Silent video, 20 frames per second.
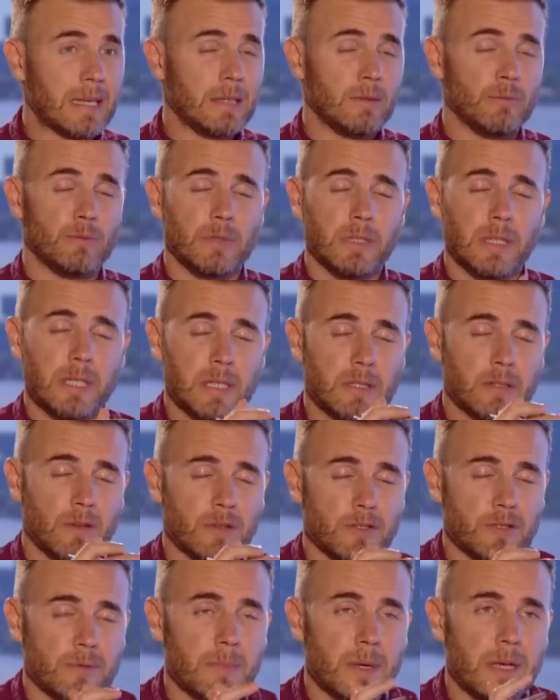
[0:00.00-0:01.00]
and it really
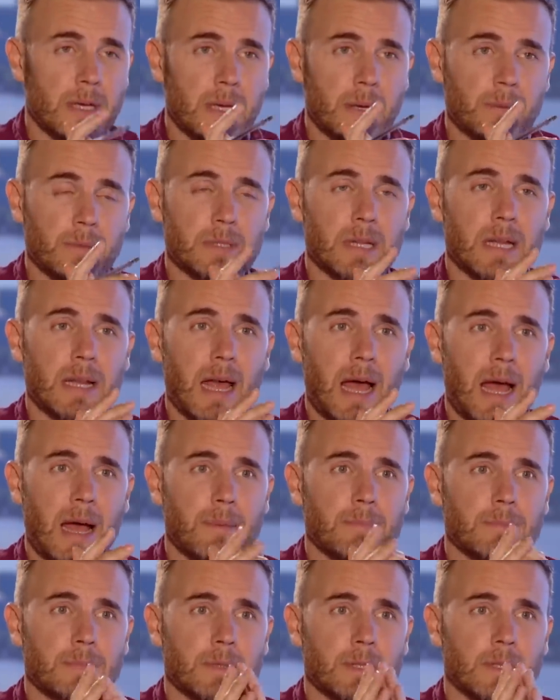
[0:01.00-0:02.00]
touched me. It was an
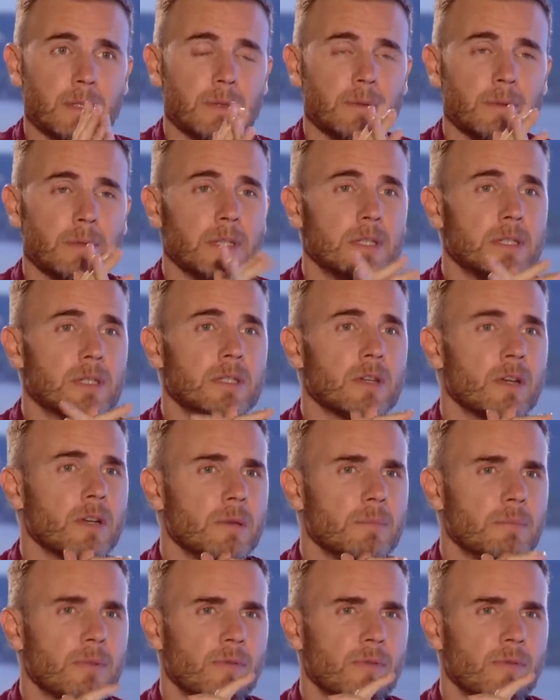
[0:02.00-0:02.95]
absolutely stunning